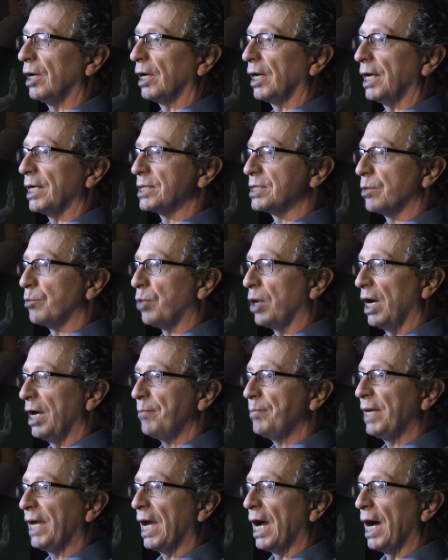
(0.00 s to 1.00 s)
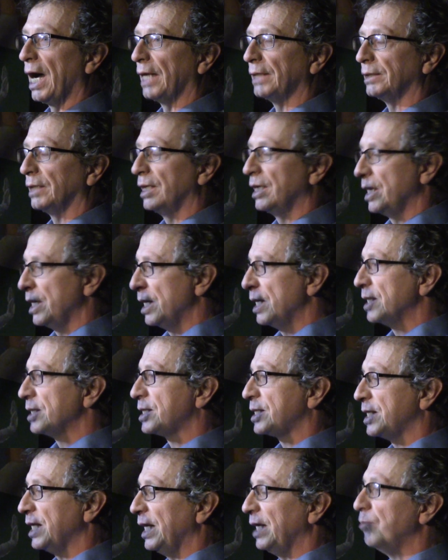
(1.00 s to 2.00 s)
against a piping hot
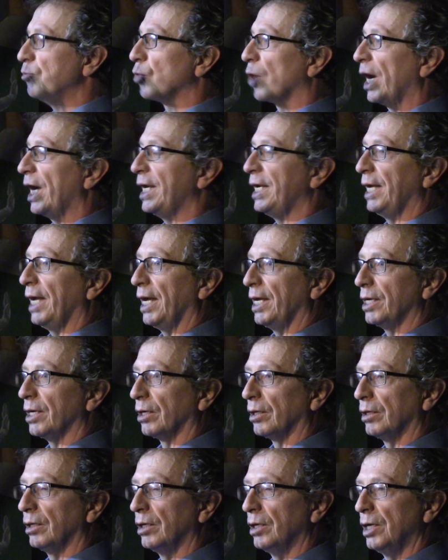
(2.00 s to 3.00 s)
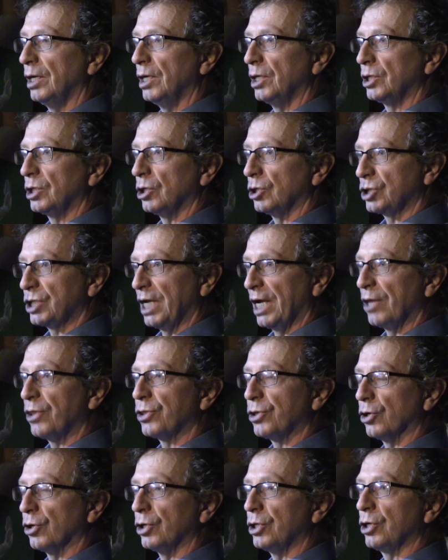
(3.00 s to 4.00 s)
steam radiator till she
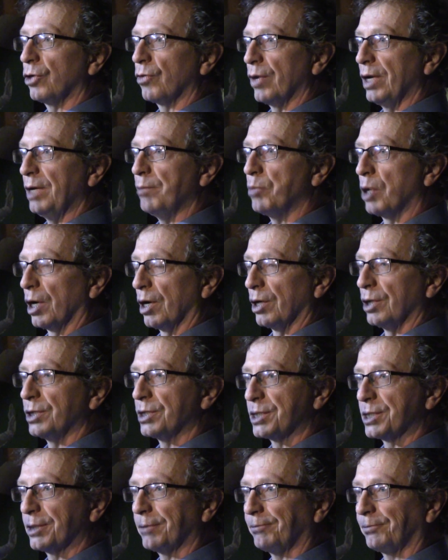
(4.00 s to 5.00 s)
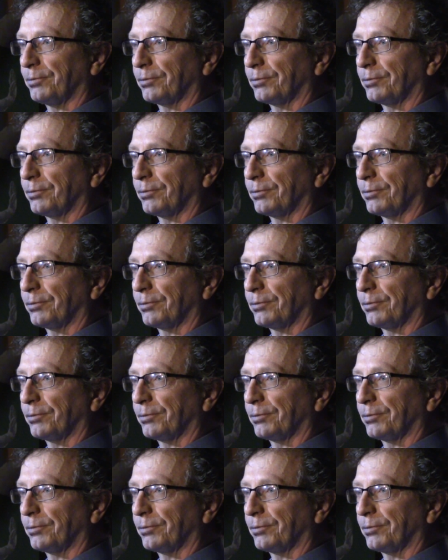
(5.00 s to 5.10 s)
had third-degree burns.